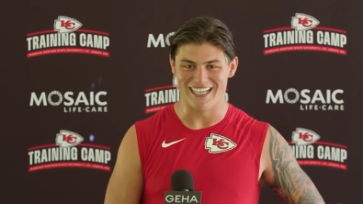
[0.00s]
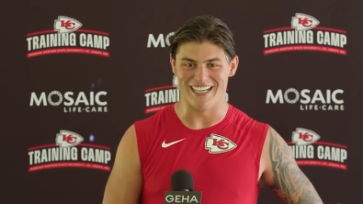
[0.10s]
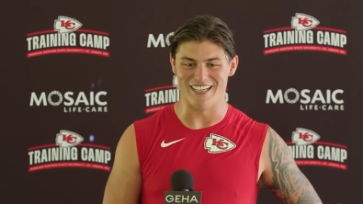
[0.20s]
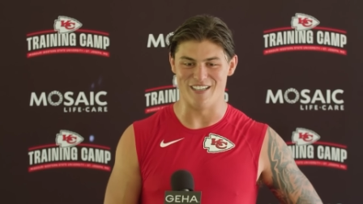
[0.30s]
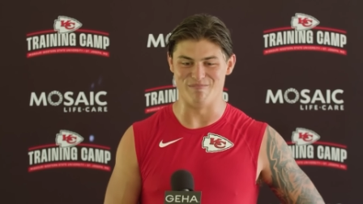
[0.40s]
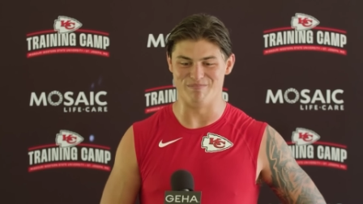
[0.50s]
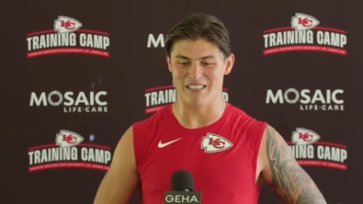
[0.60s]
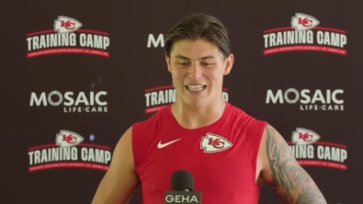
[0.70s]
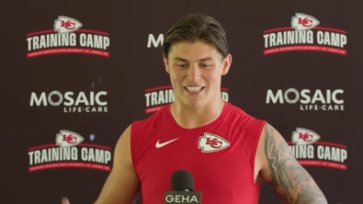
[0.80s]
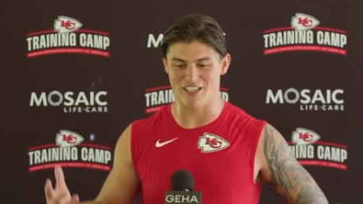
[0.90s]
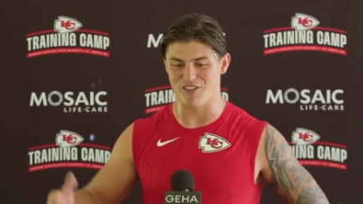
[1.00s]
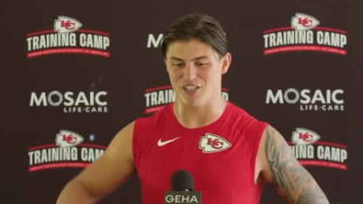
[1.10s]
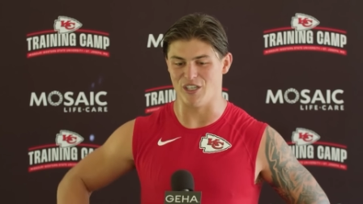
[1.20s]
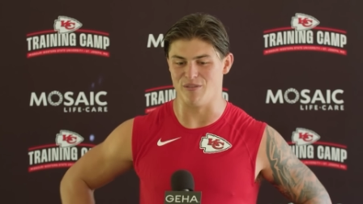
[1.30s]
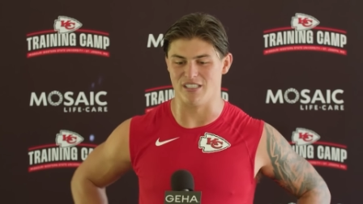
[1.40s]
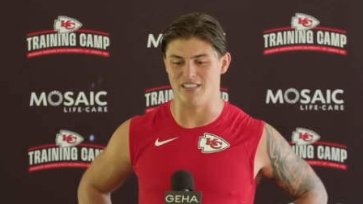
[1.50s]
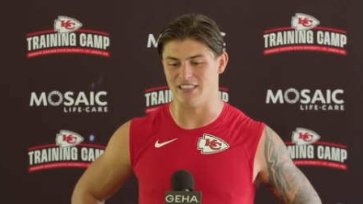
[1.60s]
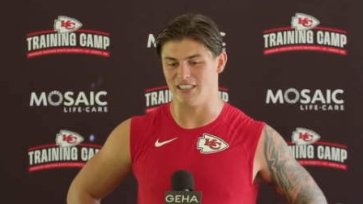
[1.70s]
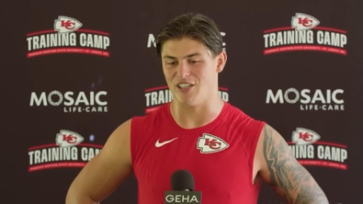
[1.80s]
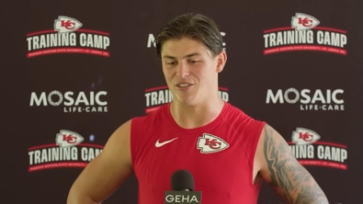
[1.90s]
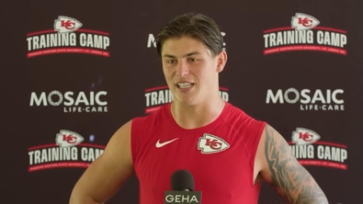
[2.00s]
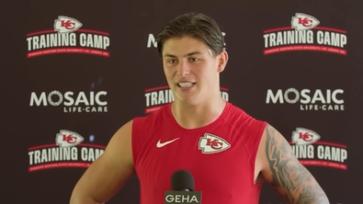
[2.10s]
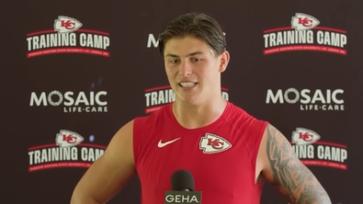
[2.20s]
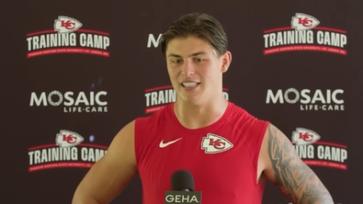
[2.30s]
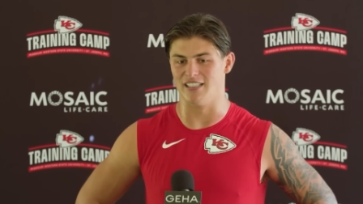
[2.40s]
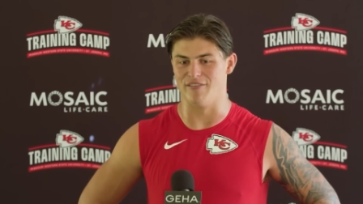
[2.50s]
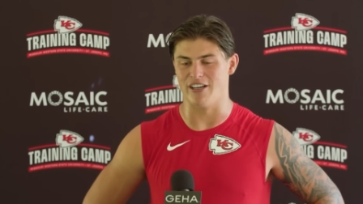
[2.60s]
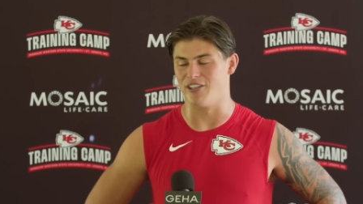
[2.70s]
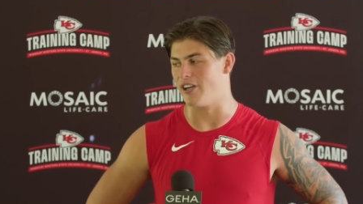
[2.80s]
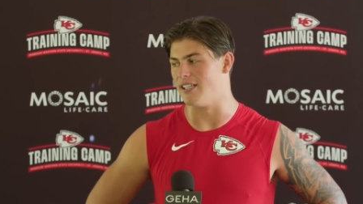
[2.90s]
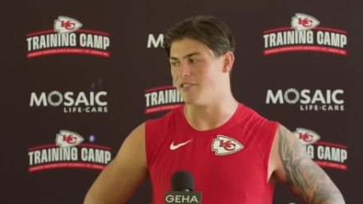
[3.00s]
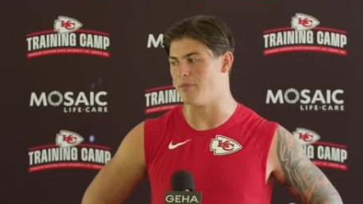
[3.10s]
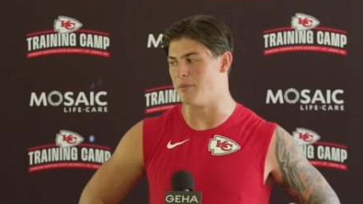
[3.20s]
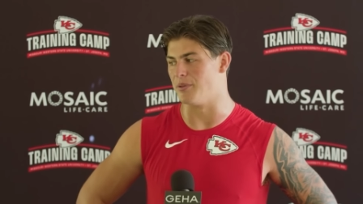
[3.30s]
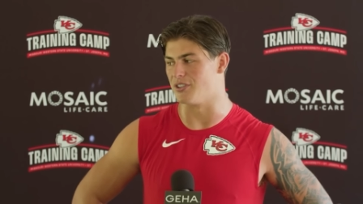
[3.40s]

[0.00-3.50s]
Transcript: Um, but yeah, Coach Toves and, and Coach Hill are, are, very creative people.